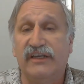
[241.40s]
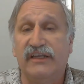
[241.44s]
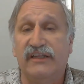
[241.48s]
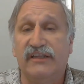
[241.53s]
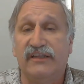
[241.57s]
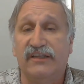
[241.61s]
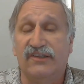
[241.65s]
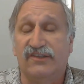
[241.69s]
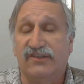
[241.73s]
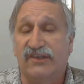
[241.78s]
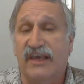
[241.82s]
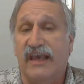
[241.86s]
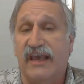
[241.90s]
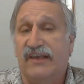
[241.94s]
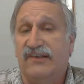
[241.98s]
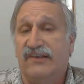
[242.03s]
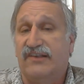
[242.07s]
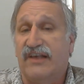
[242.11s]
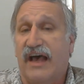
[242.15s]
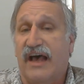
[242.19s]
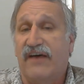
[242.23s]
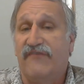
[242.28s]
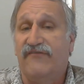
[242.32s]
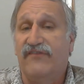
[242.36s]
in this
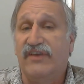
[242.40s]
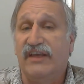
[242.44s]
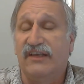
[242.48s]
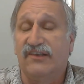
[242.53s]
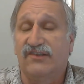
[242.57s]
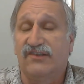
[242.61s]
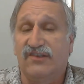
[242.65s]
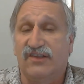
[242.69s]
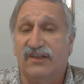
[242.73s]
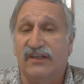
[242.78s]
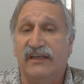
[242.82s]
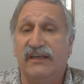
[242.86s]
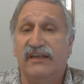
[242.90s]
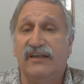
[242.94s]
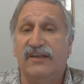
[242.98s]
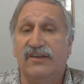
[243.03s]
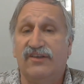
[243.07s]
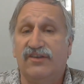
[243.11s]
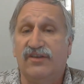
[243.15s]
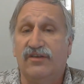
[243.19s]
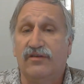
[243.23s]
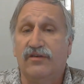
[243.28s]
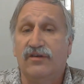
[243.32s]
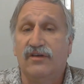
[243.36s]
case, obviously,
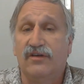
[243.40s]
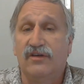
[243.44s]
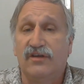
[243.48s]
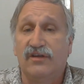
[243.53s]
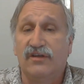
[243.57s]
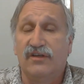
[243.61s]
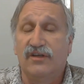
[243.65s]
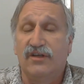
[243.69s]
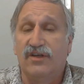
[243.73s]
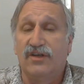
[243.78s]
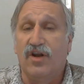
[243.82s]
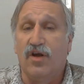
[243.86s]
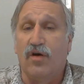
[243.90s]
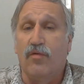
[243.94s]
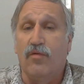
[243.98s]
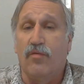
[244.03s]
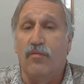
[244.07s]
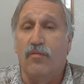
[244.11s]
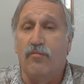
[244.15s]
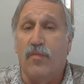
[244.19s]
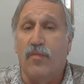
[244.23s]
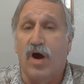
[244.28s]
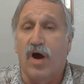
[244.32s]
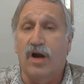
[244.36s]
is,
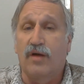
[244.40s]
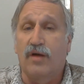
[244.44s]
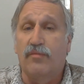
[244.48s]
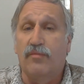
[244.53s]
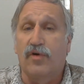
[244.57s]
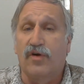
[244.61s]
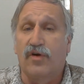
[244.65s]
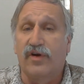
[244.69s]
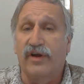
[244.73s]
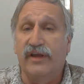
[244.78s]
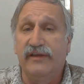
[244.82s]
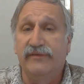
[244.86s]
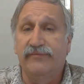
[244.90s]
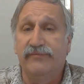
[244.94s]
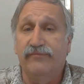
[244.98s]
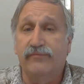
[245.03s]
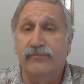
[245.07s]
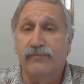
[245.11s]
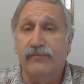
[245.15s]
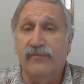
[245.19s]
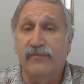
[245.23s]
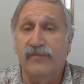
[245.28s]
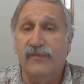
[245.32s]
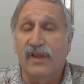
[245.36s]
Marbury
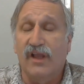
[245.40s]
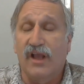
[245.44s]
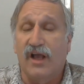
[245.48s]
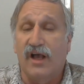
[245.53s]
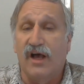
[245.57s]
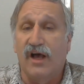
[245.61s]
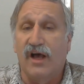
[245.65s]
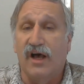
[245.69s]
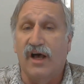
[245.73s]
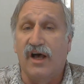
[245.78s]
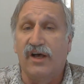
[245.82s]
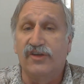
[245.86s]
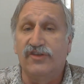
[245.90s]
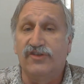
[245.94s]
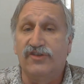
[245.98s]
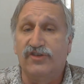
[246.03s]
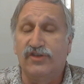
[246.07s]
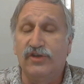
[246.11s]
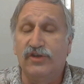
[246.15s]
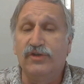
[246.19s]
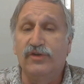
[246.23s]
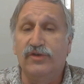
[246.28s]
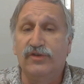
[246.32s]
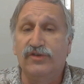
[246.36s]

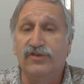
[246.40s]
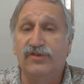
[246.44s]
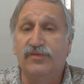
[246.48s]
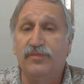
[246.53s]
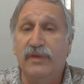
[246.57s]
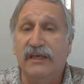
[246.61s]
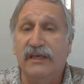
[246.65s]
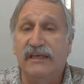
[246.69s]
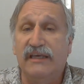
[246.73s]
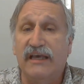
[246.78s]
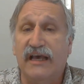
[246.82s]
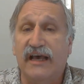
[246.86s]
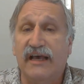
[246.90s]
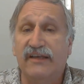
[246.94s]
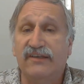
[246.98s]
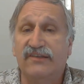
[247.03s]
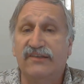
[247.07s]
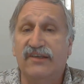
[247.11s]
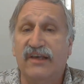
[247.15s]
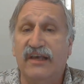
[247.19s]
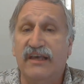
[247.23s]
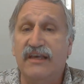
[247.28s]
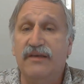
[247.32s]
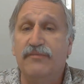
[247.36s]
sues
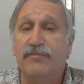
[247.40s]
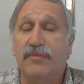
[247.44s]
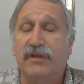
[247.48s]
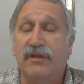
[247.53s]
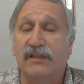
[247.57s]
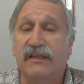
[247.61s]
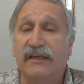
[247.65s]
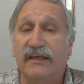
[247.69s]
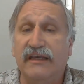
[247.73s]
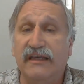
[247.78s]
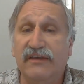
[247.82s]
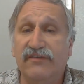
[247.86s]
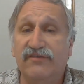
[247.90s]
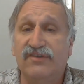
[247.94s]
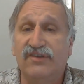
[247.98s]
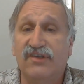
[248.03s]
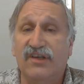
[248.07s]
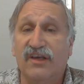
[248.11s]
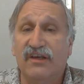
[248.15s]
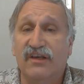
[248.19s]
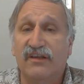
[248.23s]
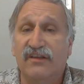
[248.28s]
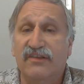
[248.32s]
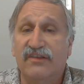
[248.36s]
because he
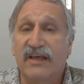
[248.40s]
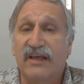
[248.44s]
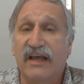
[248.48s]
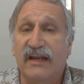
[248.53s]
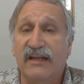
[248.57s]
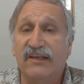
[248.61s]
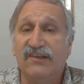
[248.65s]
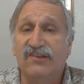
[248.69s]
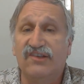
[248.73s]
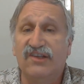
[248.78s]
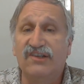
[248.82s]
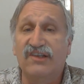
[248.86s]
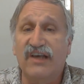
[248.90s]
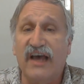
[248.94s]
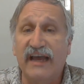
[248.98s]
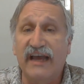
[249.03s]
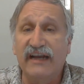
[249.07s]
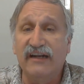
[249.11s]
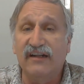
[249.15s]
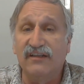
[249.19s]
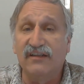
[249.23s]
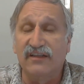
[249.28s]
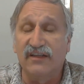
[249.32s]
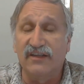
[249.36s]
believes that he's
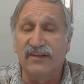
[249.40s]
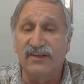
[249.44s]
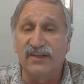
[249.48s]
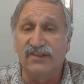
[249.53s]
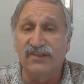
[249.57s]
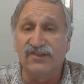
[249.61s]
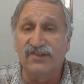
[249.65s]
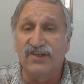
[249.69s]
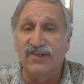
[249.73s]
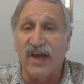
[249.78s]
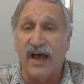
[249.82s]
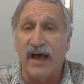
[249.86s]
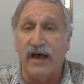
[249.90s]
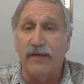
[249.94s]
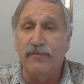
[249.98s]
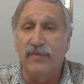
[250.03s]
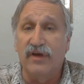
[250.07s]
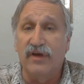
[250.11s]
entitled to this job.